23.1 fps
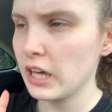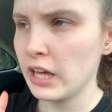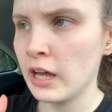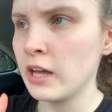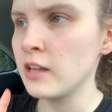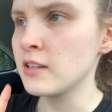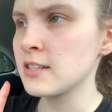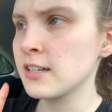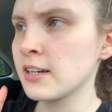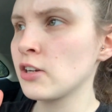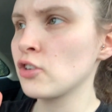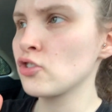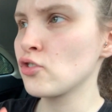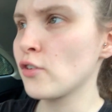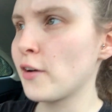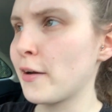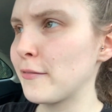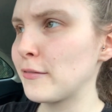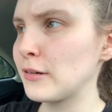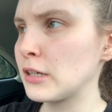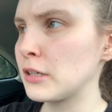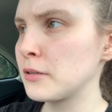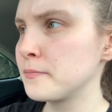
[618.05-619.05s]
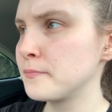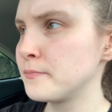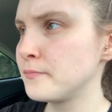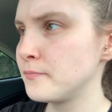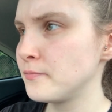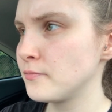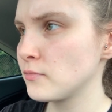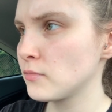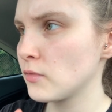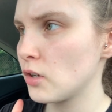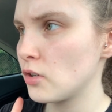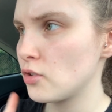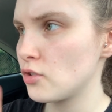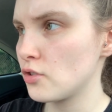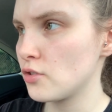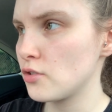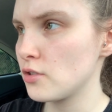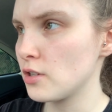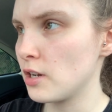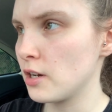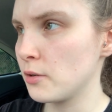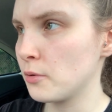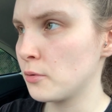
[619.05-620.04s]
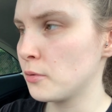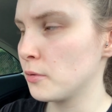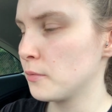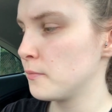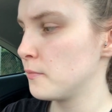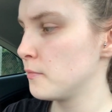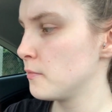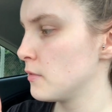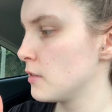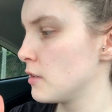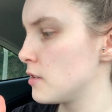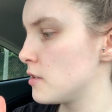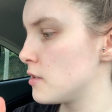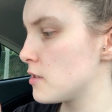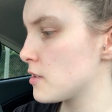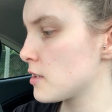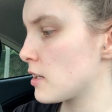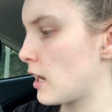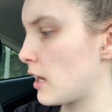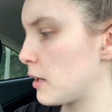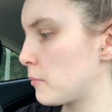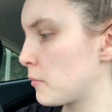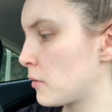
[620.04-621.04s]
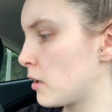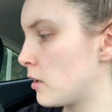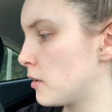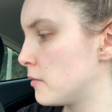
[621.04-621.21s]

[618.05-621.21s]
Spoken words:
eating and driving. Just a little disclaimer.